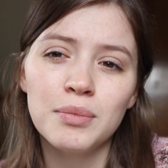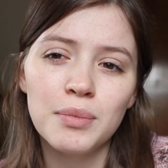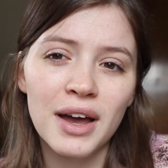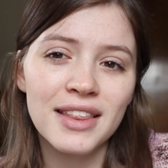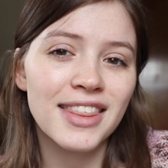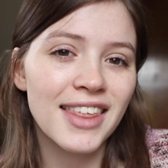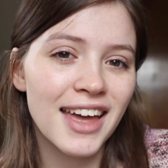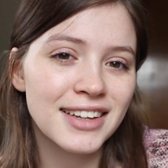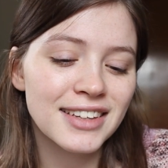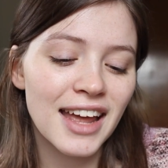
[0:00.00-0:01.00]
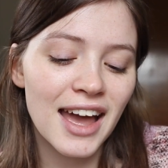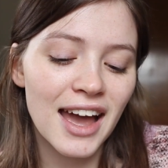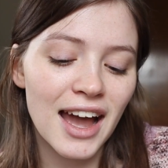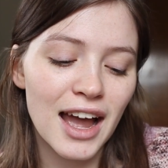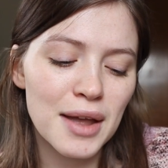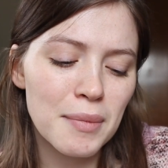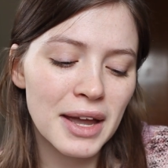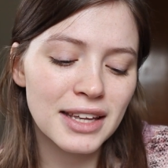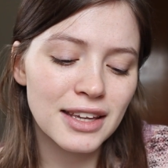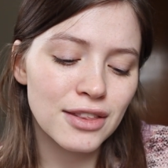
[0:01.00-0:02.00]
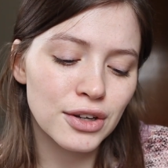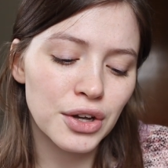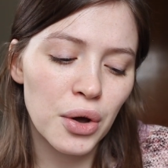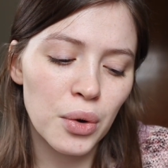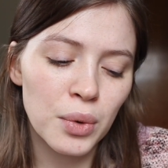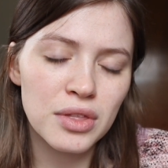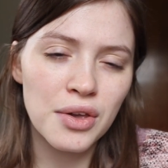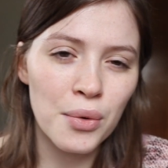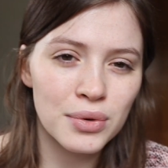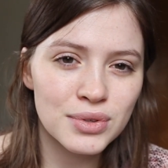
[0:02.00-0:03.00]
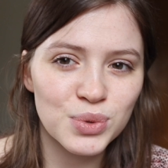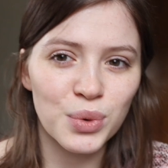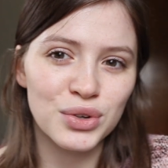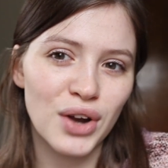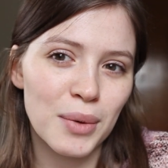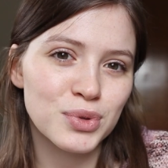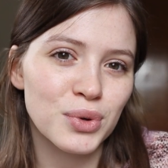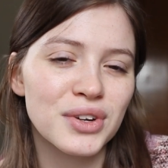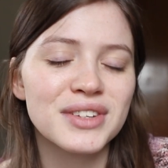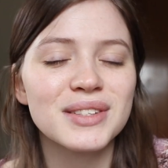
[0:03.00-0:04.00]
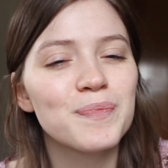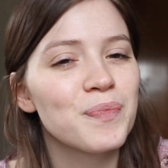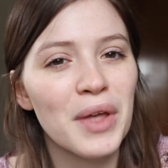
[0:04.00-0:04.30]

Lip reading: but then I might either go with yokes or drop shoulders.